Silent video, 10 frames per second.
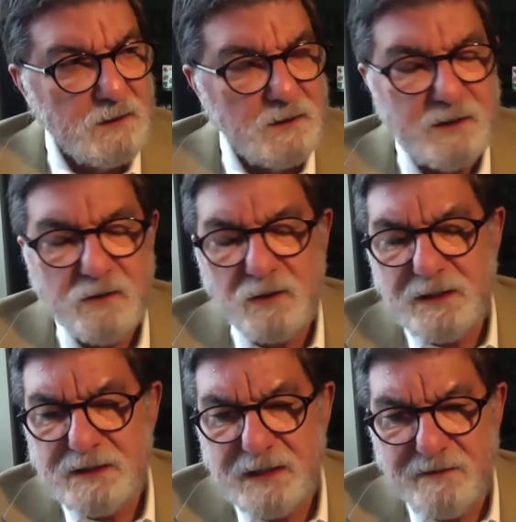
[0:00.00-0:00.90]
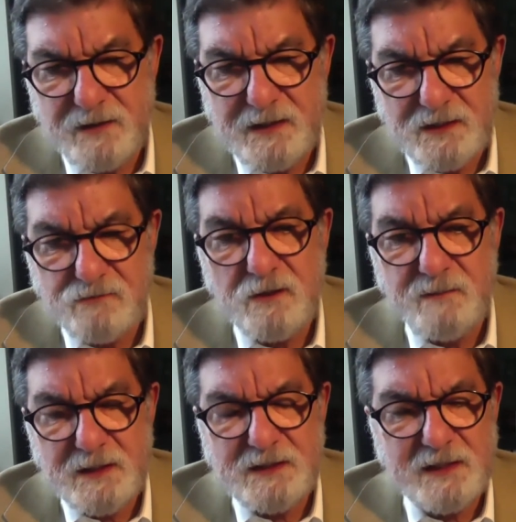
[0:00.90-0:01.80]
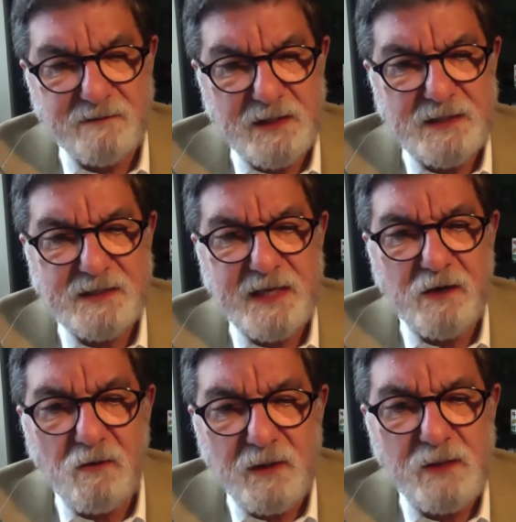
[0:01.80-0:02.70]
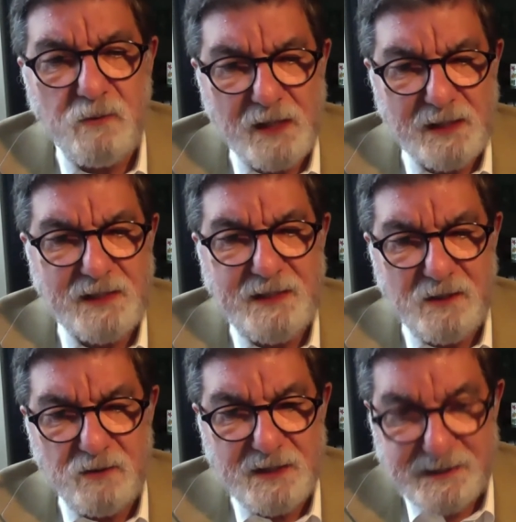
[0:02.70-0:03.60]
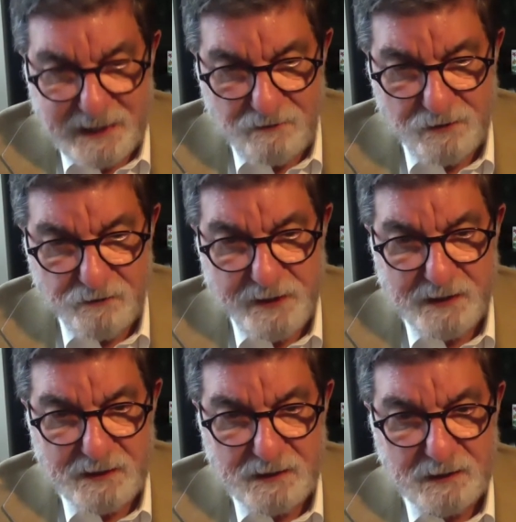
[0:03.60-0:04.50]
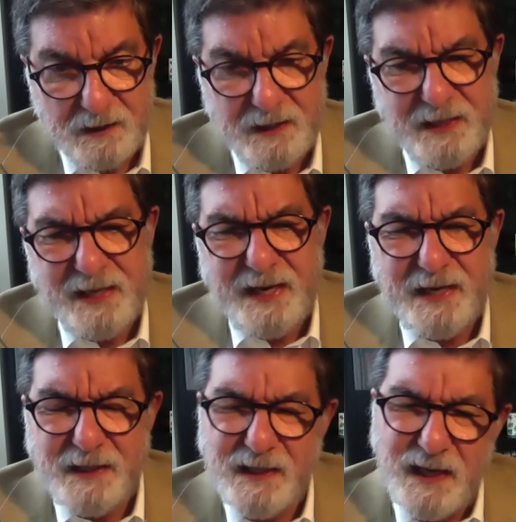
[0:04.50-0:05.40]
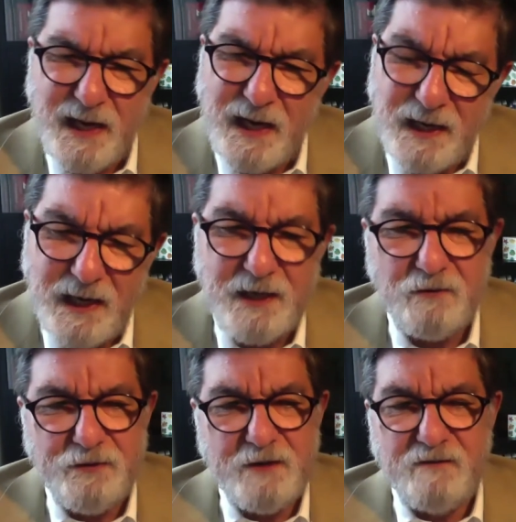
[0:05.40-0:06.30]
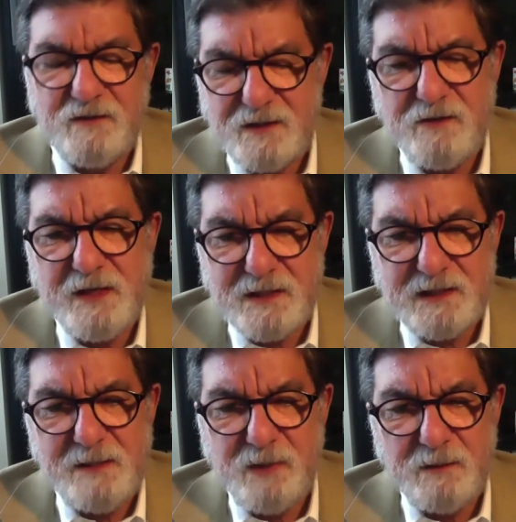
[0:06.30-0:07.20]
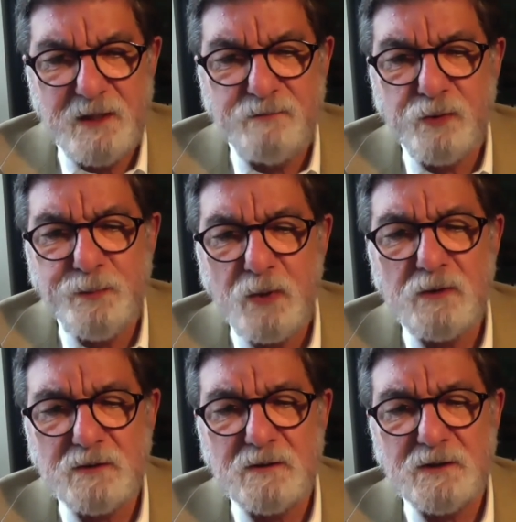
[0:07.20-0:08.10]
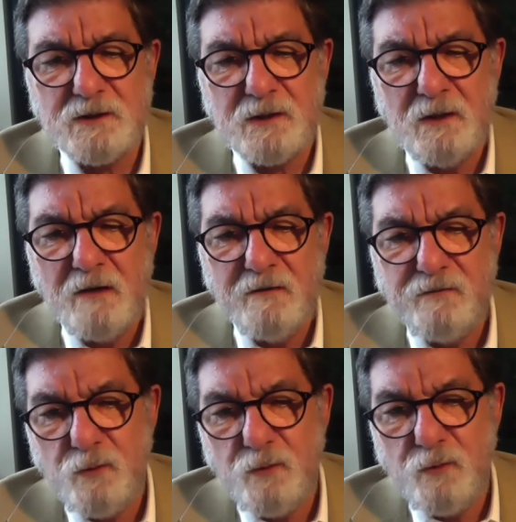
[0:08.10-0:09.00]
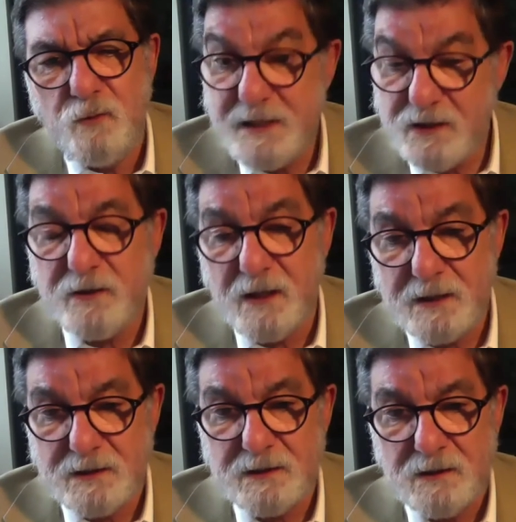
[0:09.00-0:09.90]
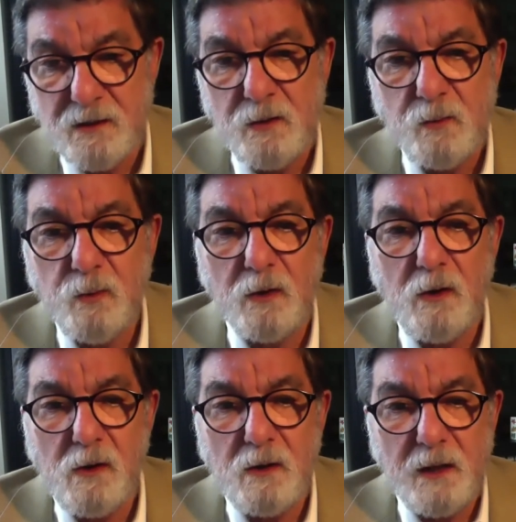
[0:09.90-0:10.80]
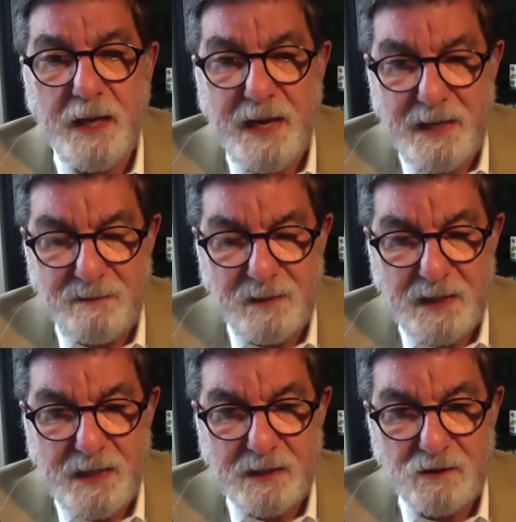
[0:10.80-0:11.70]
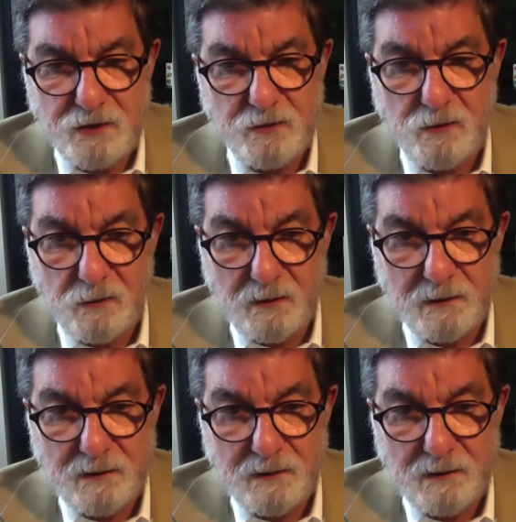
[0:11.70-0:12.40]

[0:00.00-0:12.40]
the early 70s to the mid 70s, they only wanted to deal with the South Koreans. And I don't think seriously, but the proposals for peace talks were all aimed at Seoul.